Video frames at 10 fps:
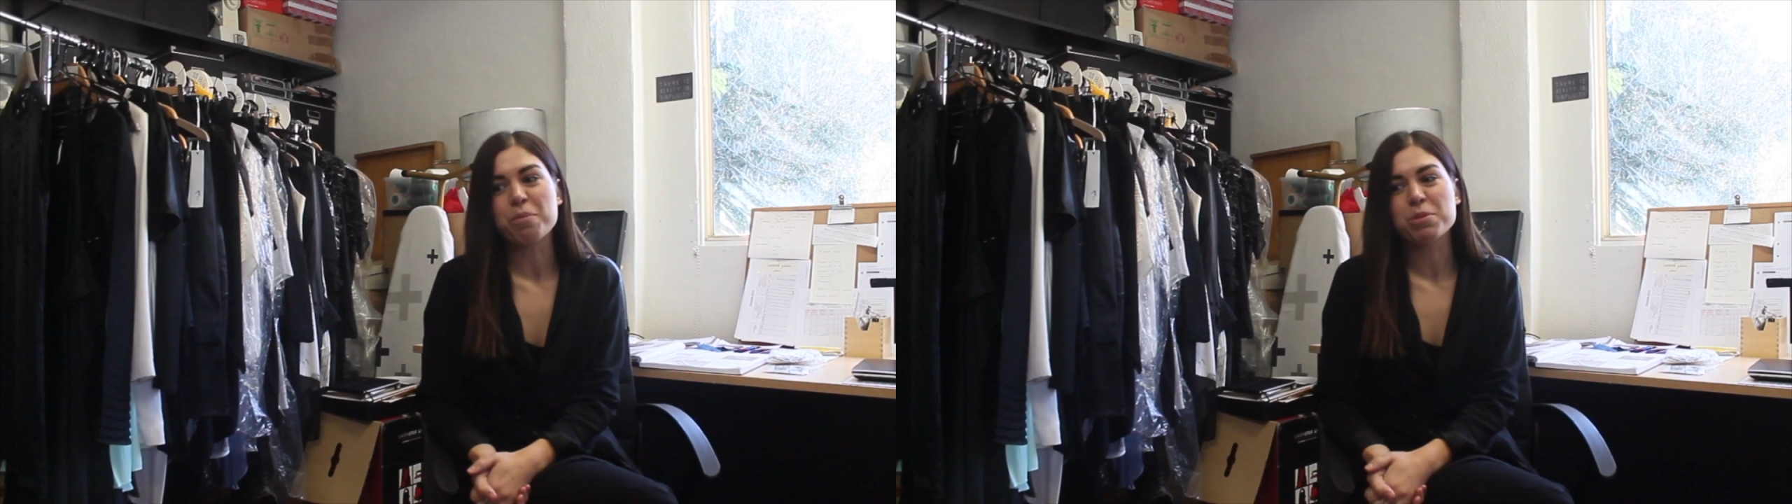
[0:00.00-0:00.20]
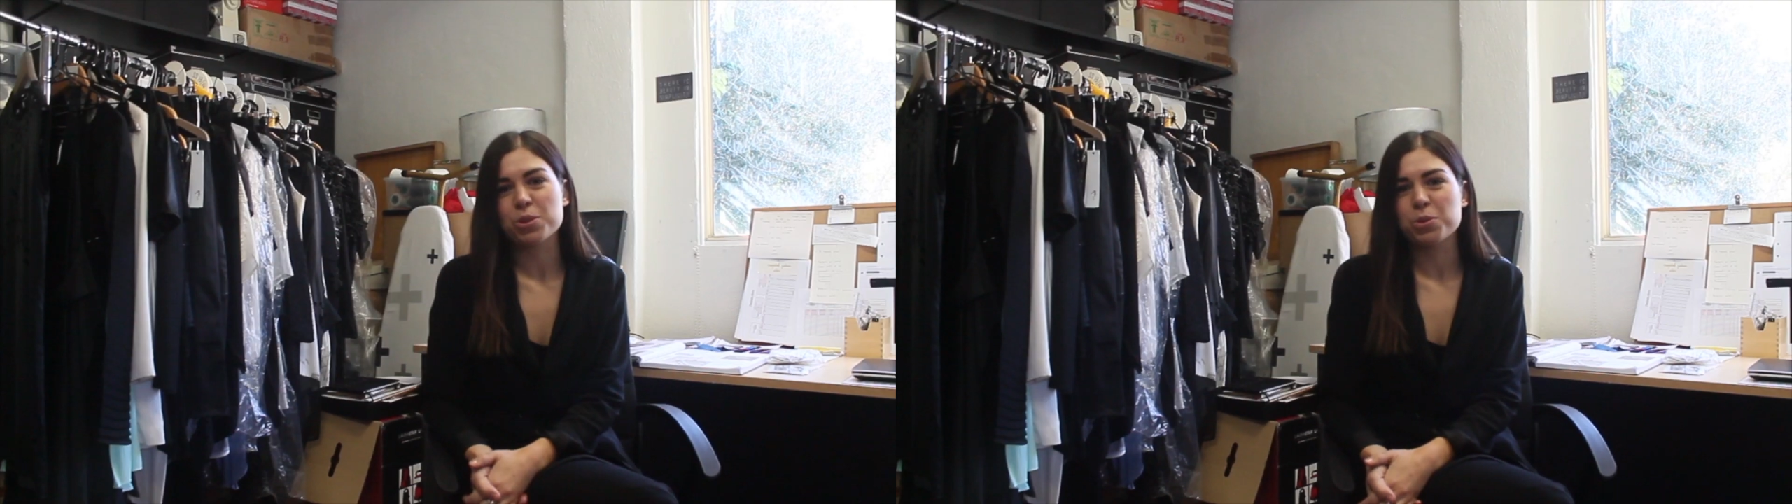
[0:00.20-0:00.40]

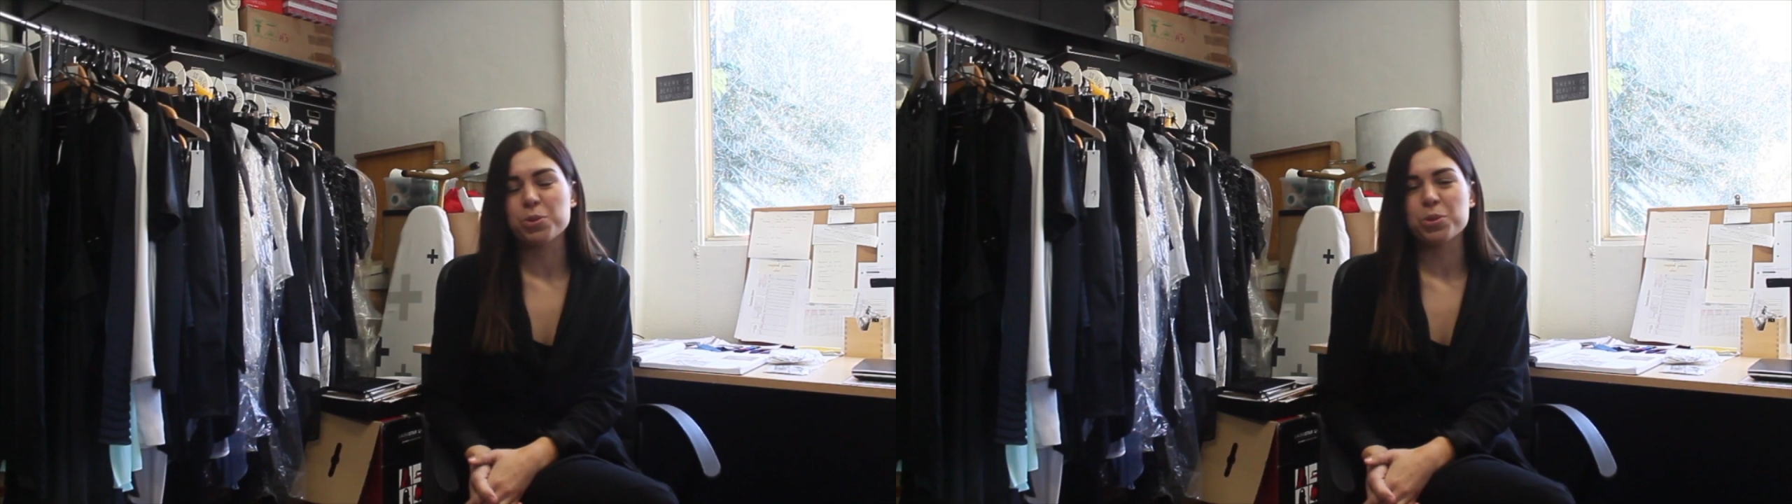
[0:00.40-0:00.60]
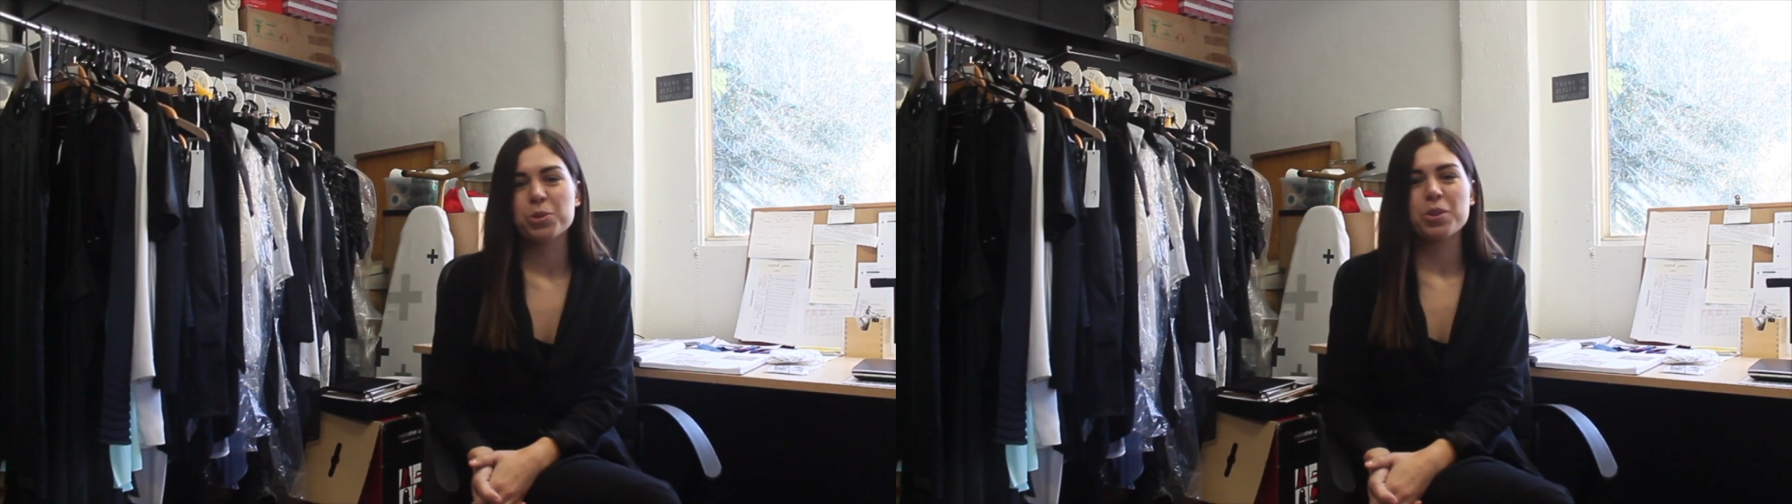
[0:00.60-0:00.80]
from
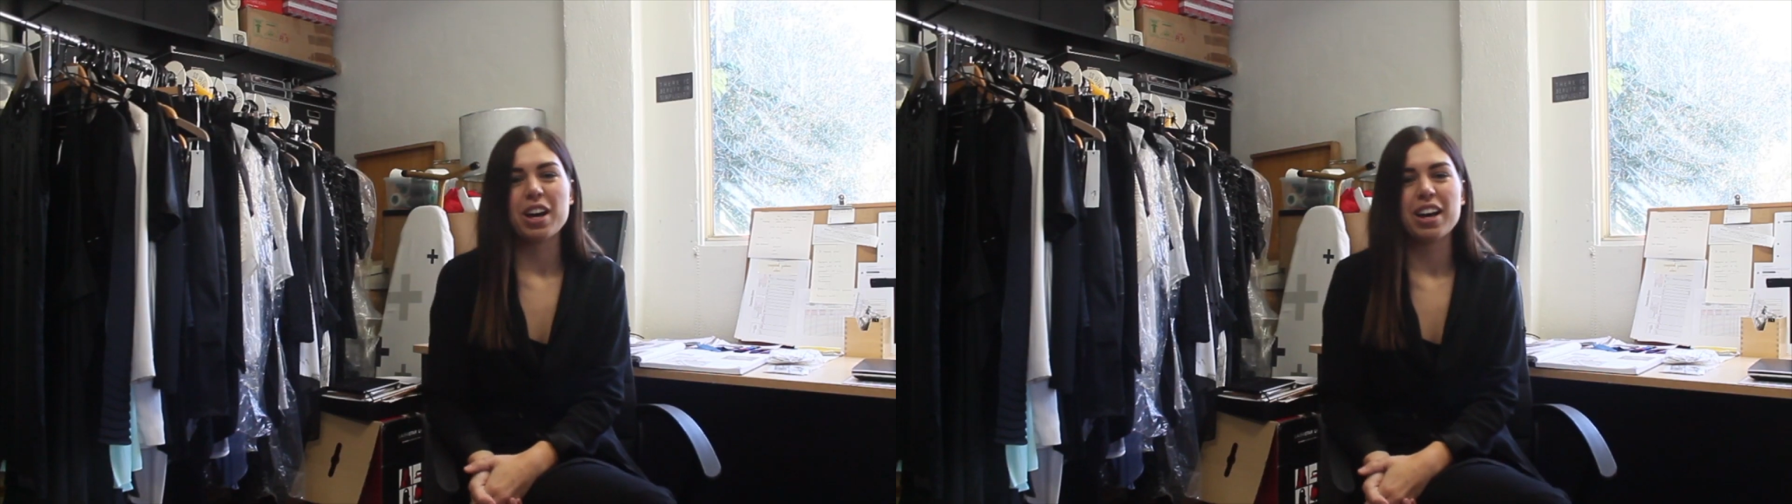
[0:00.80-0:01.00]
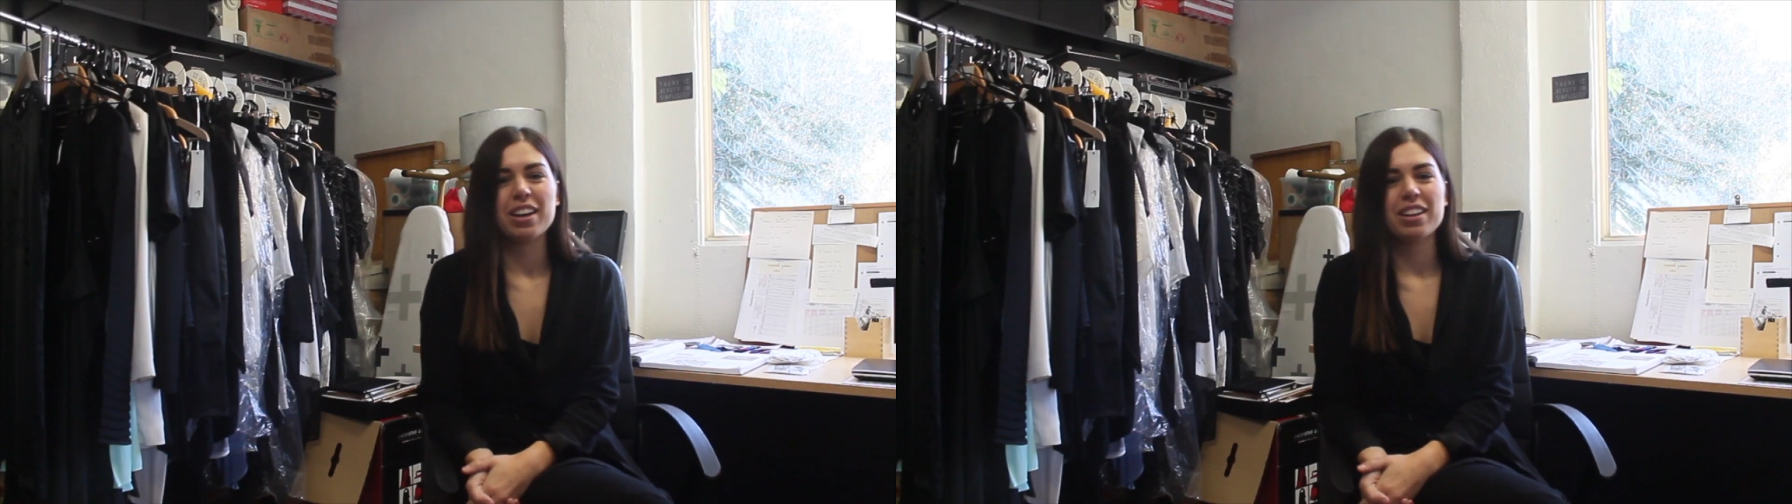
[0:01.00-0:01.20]
school.
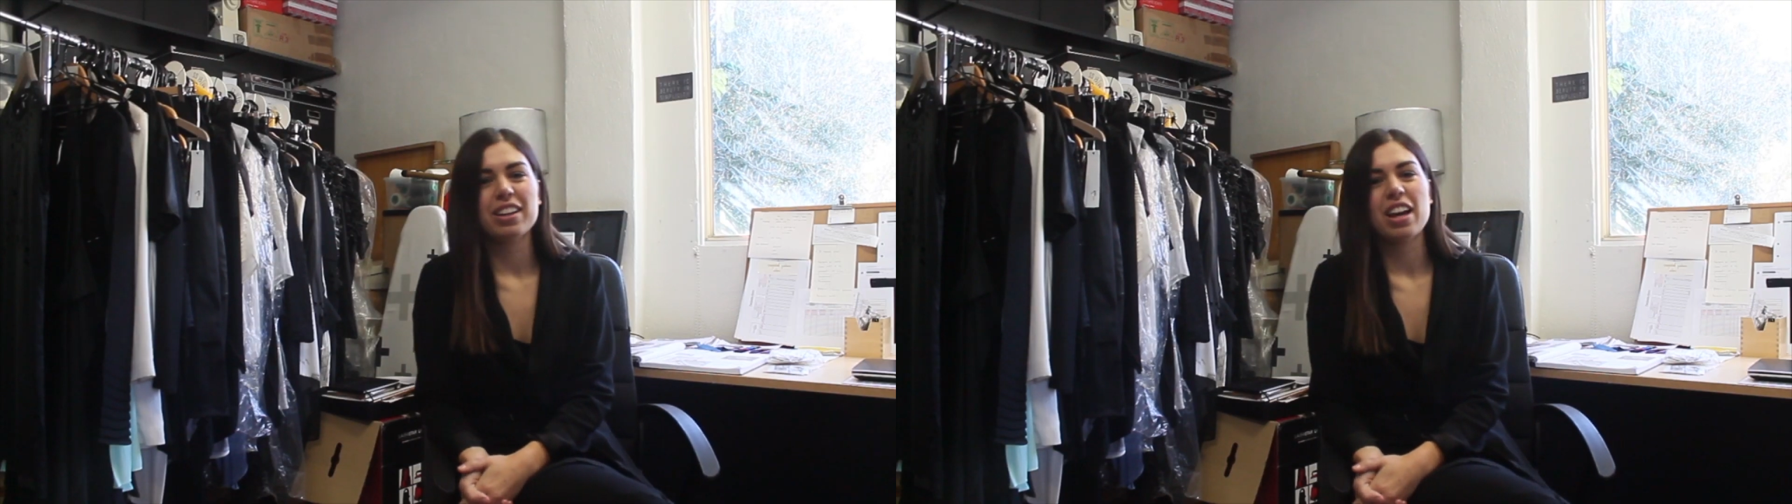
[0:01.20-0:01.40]
Uh,